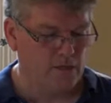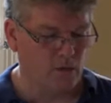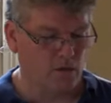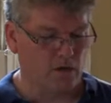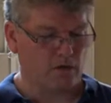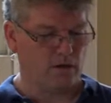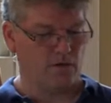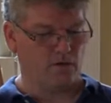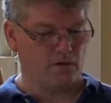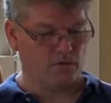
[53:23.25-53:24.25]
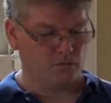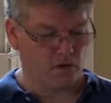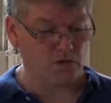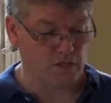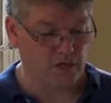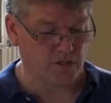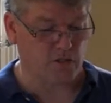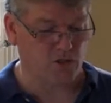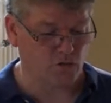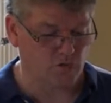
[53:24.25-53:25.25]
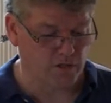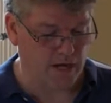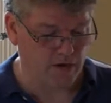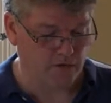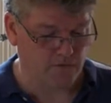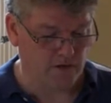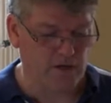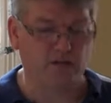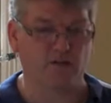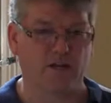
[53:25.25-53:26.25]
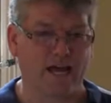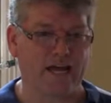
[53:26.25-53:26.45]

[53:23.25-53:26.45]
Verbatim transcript: The word virgin, as it's used there, it's very interesting.